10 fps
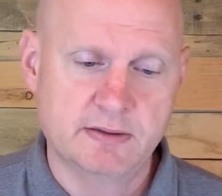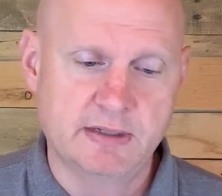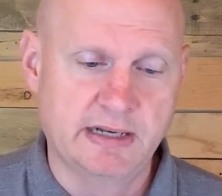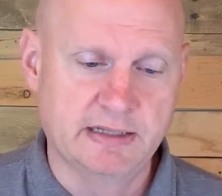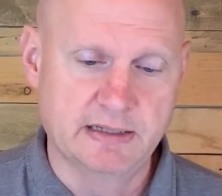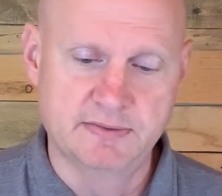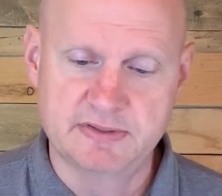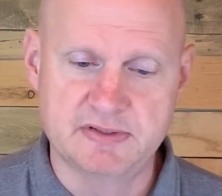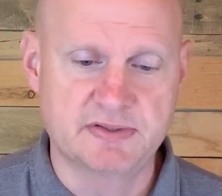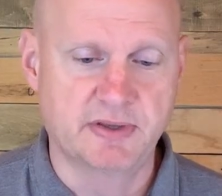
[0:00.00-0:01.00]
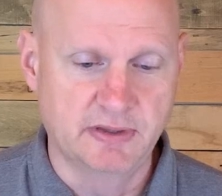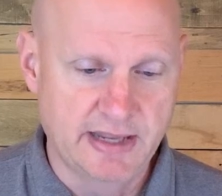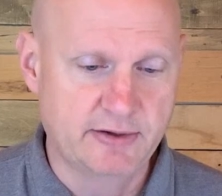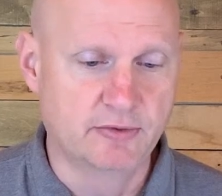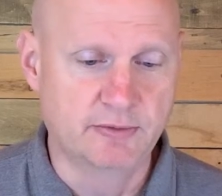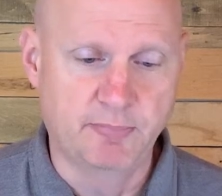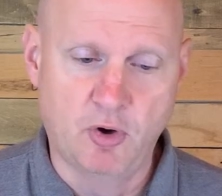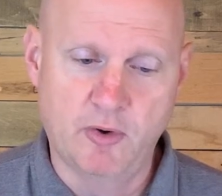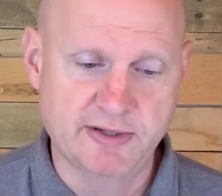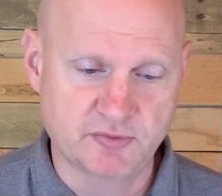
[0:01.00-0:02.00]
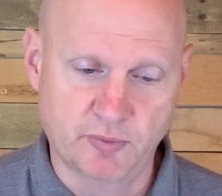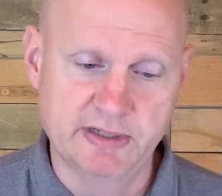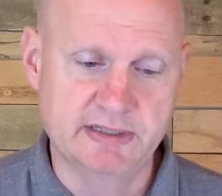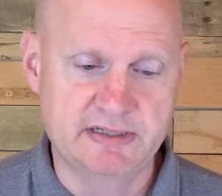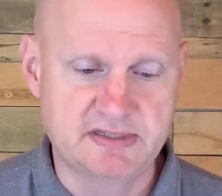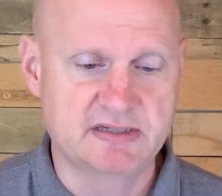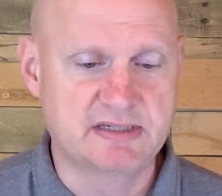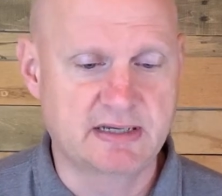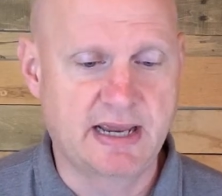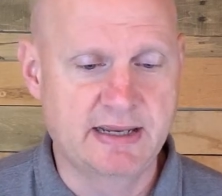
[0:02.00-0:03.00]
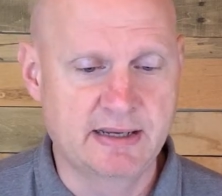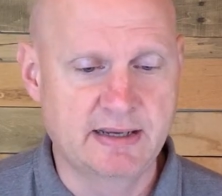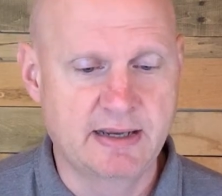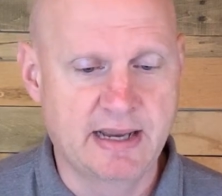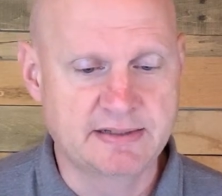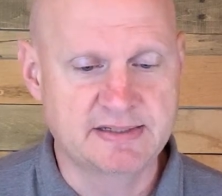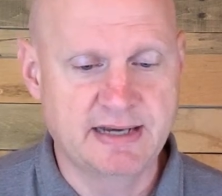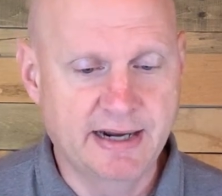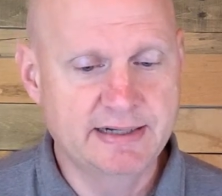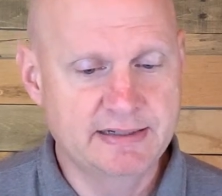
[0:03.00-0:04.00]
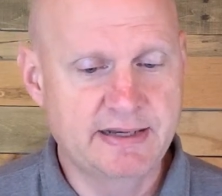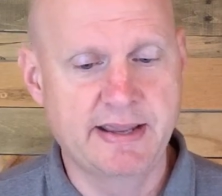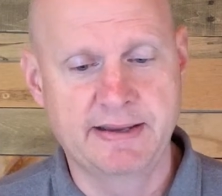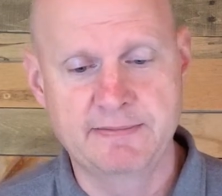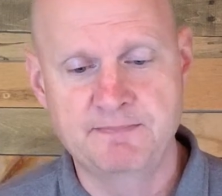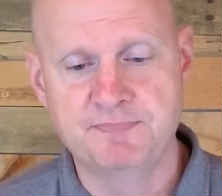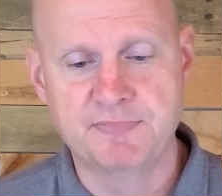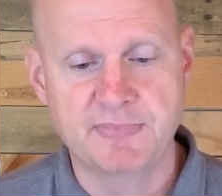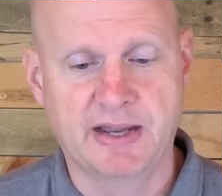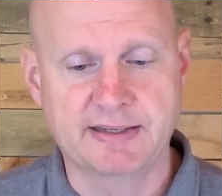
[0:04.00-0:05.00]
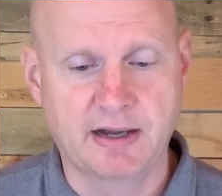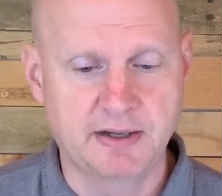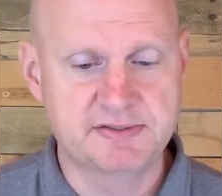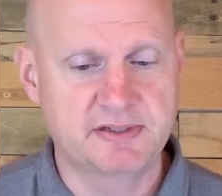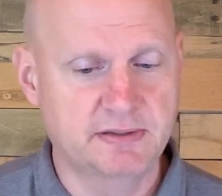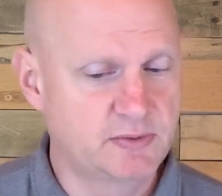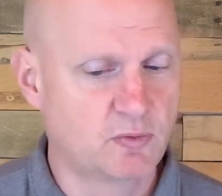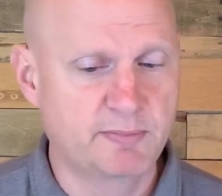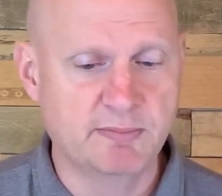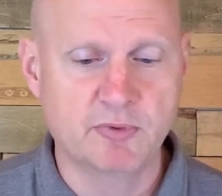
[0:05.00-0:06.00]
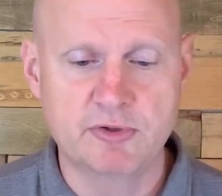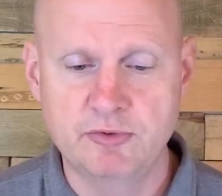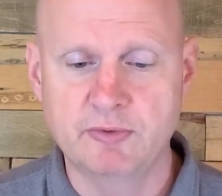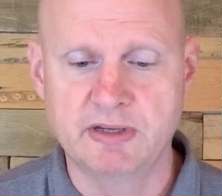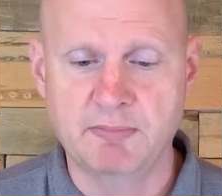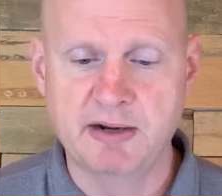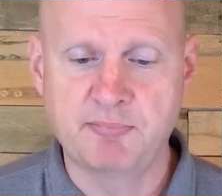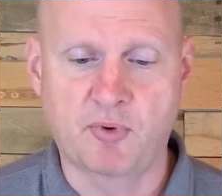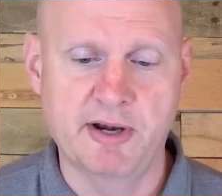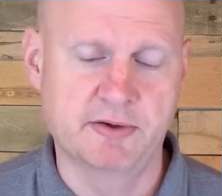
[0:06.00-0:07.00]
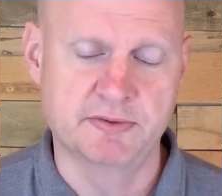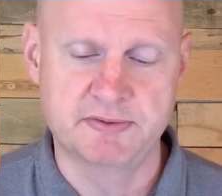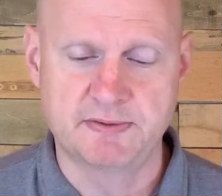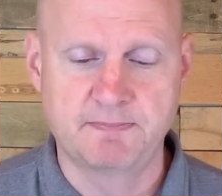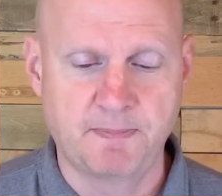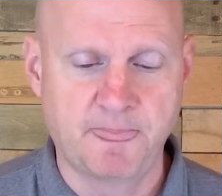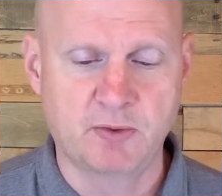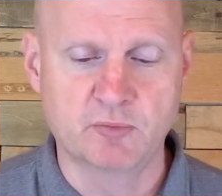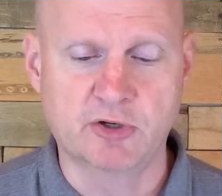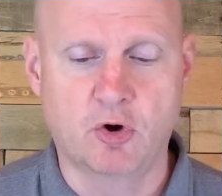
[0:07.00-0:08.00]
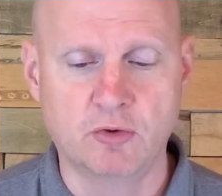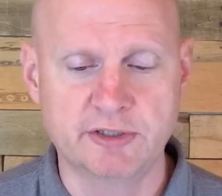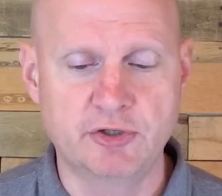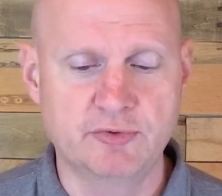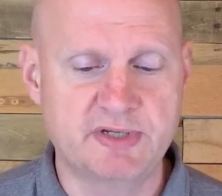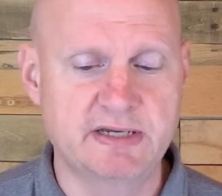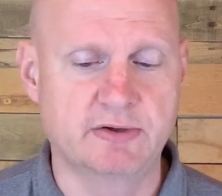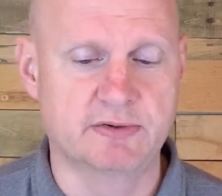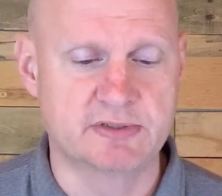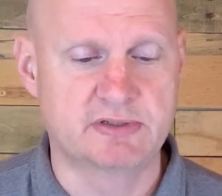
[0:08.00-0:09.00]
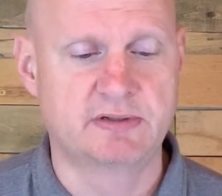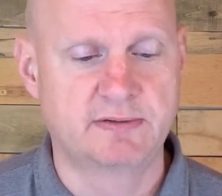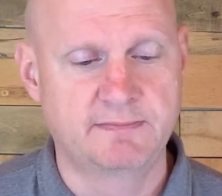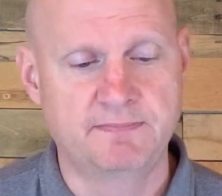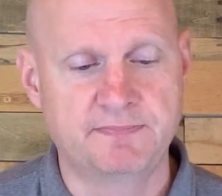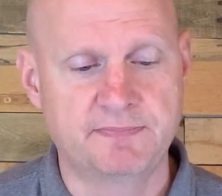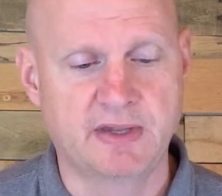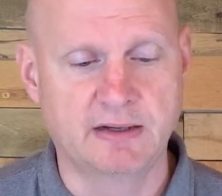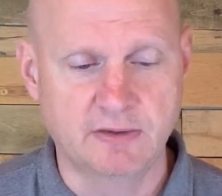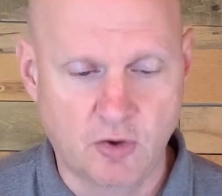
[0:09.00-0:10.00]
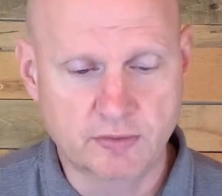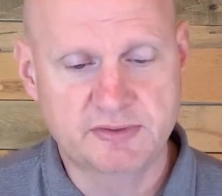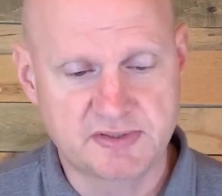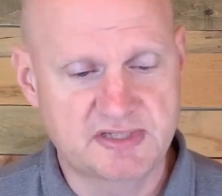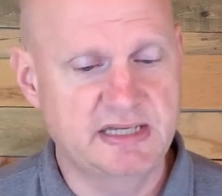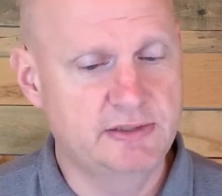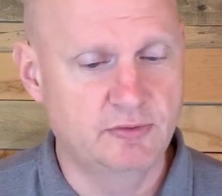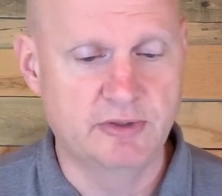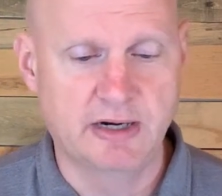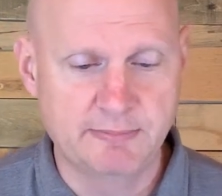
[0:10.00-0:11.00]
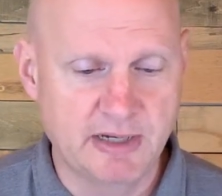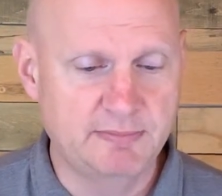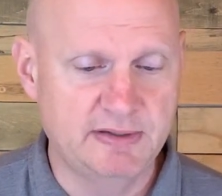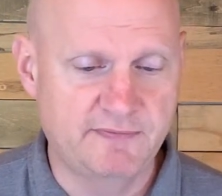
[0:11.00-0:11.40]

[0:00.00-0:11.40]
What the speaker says: And again, this is the letter that Paul has written. He says, as night and day, I constantly remember you in my prayers, recalling your tears. I long to see you that I may be